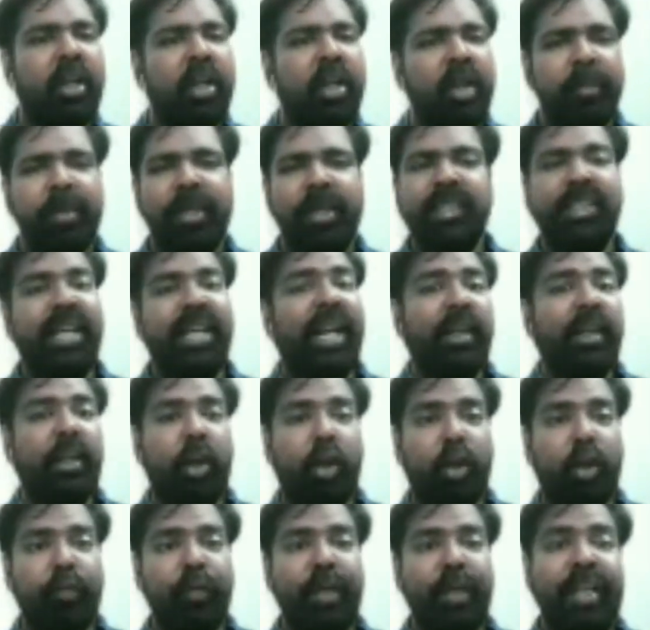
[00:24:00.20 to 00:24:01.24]
because I had a lot
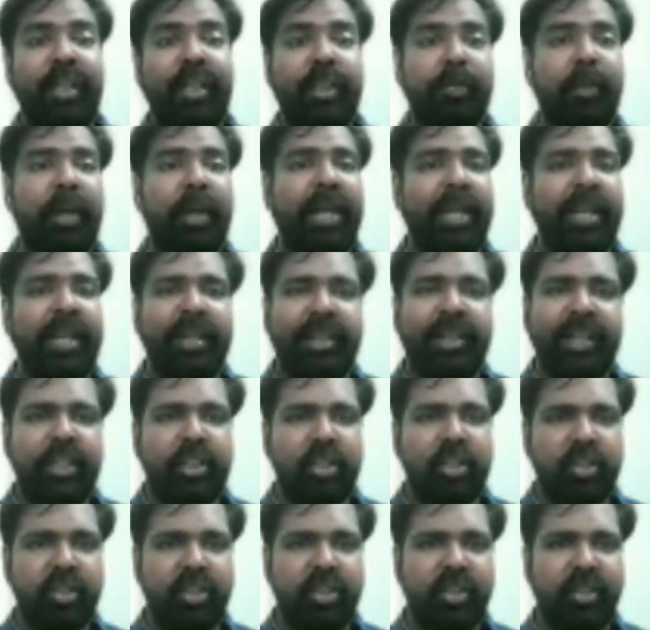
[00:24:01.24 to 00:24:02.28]
of inspiring
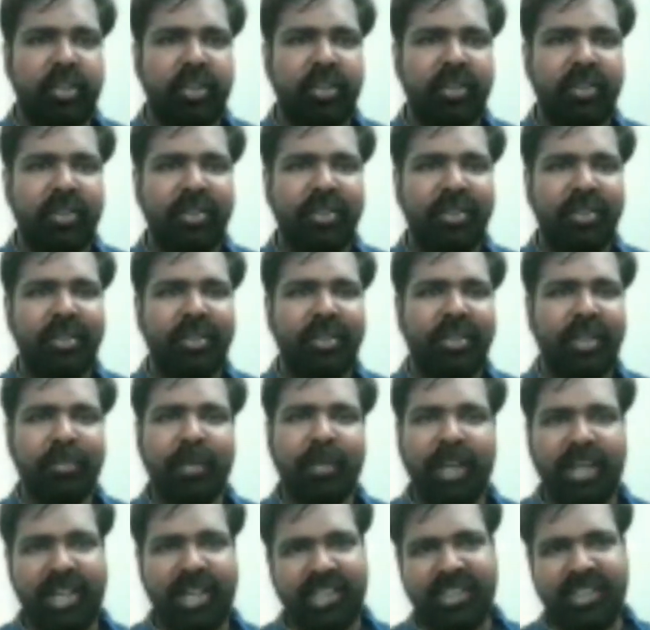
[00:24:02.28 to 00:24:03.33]
teachers in
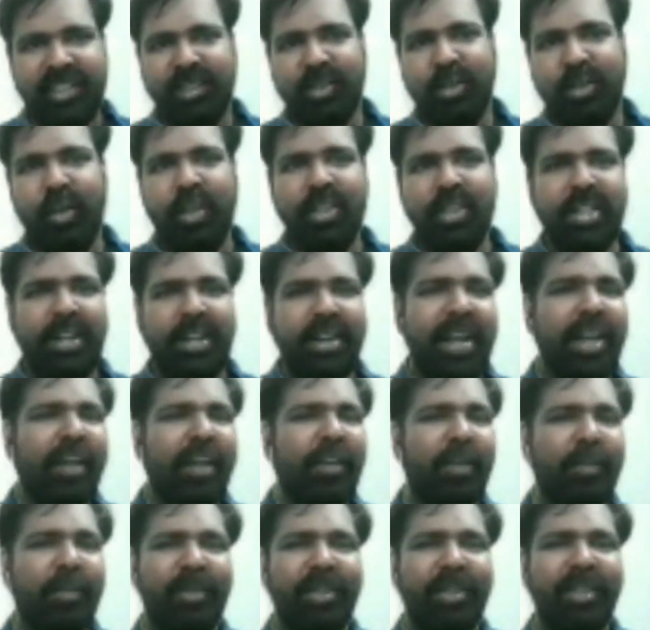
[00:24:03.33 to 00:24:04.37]
Maharaja's College,
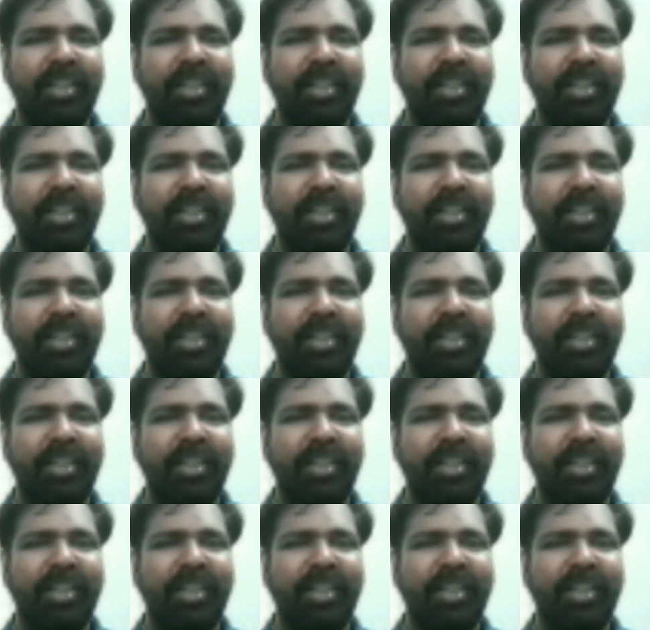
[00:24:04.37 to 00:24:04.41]
Ernakulam.